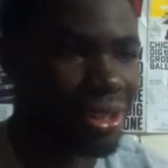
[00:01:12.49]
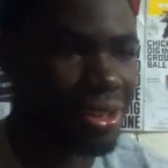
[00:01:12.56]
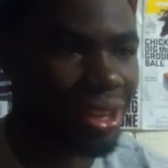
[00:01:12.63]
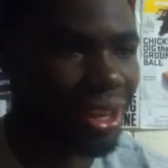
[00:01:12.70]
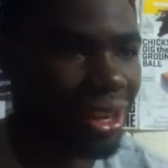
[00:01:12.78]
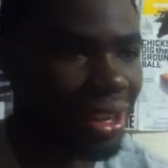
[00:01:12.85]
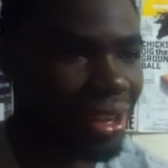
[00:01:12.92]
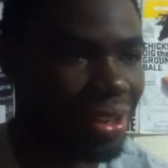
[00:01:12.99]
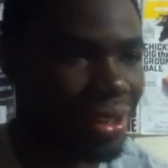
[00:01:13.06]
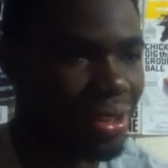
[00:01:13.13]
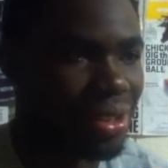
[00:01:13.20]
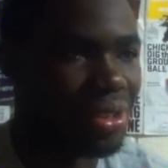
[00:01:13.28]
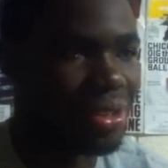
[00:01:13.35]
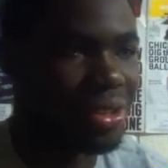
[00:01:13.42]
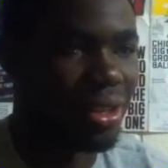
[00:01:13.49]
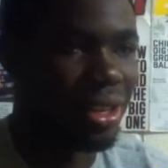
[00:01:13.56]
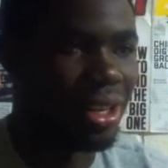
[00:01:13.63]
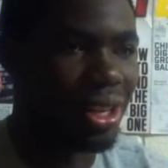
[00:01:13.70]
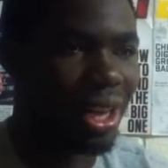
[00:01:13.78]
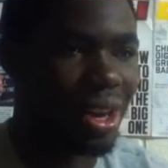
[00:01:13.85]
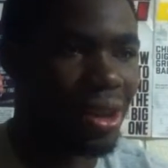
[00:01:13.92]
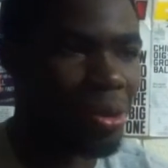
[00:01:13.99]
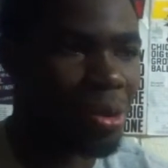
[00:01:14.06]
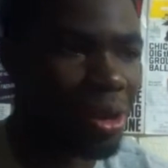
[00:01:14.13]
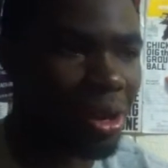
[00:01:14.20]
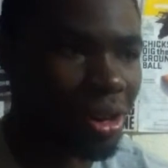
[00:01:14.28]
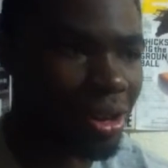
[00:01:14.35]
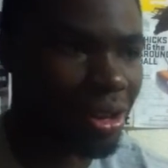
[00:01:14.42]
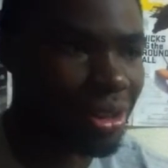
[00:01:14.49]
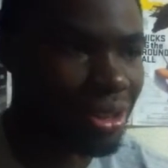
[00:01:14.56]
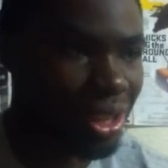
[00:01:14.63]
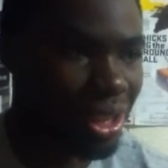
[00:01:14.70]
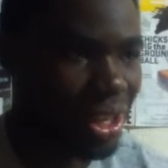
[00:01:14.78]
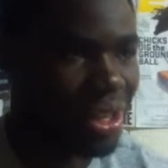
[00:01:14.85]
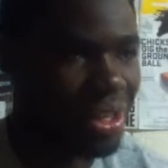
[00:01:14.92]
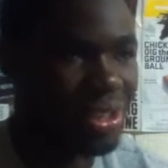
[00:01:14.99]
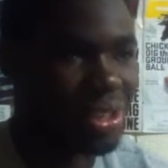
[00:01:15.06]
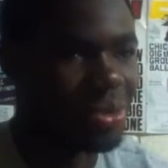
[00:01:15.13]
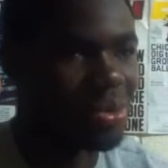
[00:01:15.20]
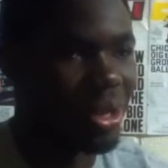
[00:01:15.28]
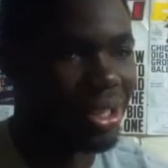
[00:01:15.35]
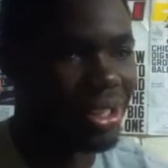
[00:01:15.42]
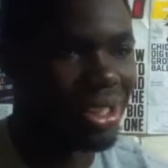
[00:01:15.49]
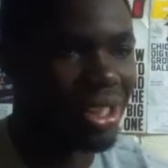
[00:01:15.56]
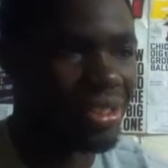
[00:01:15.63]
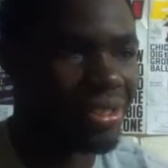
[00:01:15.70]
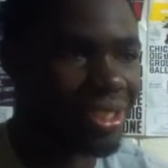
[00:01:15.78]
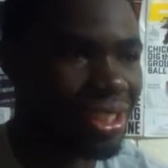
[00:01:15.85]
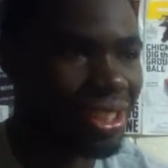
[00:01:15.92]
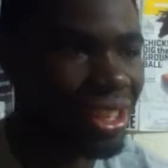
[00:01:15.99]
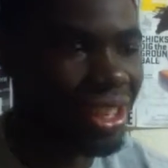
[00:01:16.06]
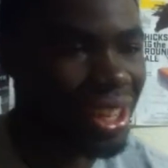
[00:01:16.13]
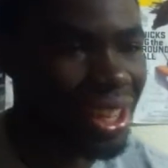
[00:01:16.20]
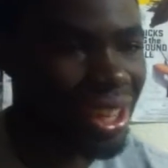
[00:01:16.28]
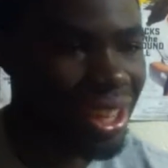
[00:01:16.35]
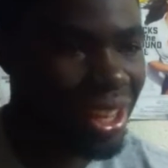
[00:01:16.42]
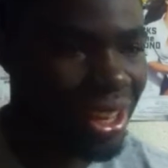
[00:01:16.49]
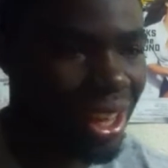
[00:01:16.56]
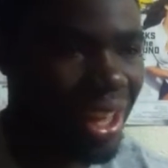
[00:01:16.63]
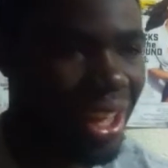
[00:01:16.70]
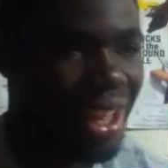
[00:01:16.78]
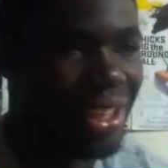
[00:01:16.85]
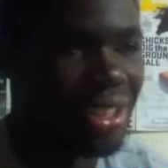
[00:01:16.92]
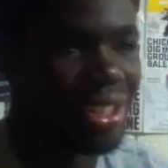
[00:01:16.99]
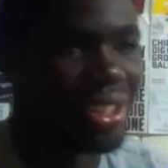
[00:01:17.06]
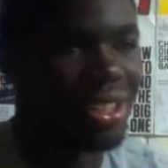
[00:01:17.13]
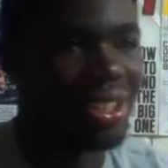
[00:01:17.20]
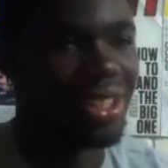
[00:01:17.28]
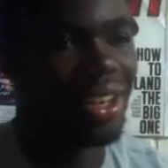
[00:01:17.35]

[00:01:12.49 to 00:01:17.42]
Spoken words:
You can't drink a lot of water, or else that also messes up the dialysis,